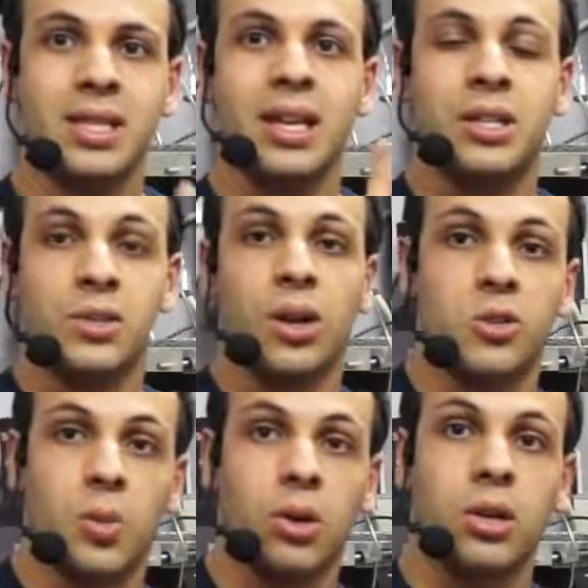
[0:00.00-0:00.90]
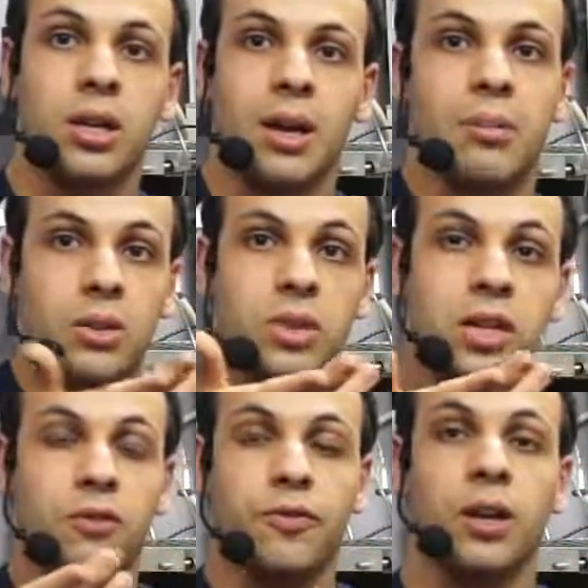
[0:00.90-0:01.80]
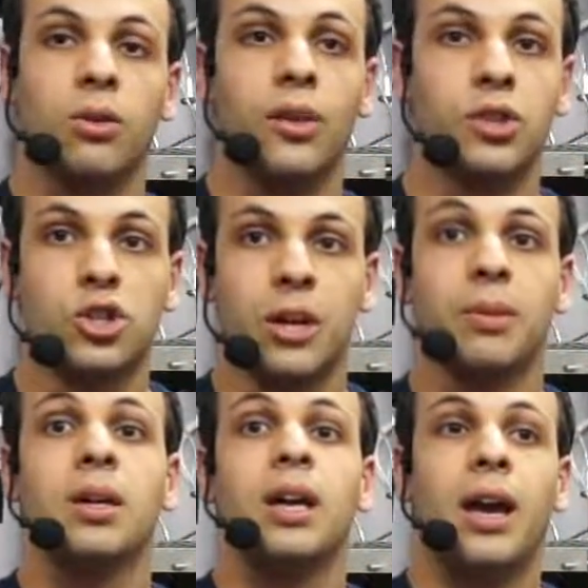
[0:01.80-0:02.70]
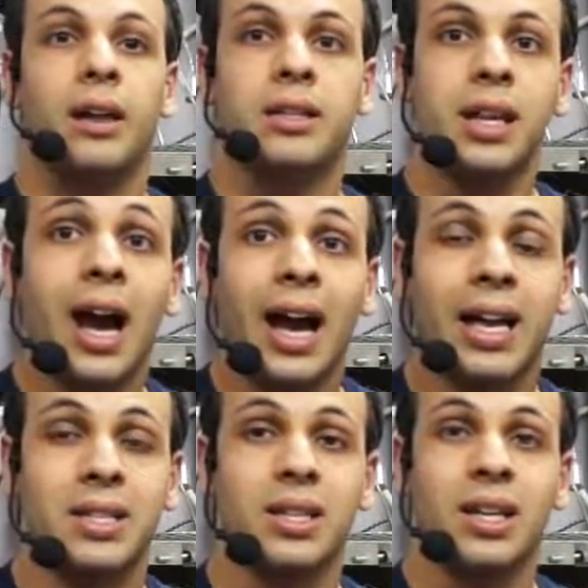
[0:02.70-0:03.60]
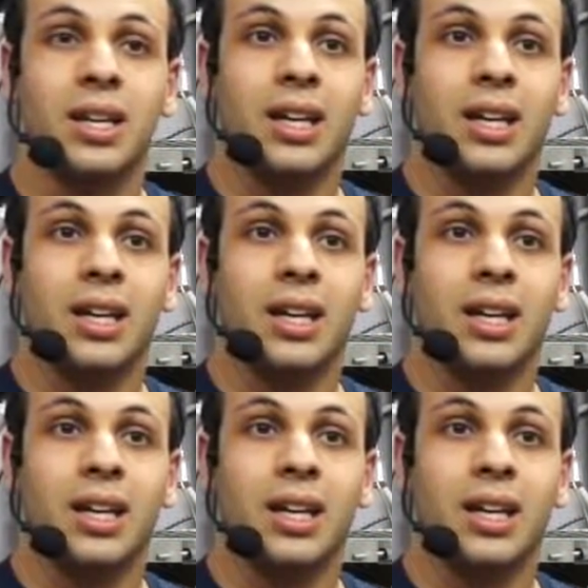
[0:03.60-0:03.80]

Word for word: and it starts working again, but you take your finger off the chip and it dies.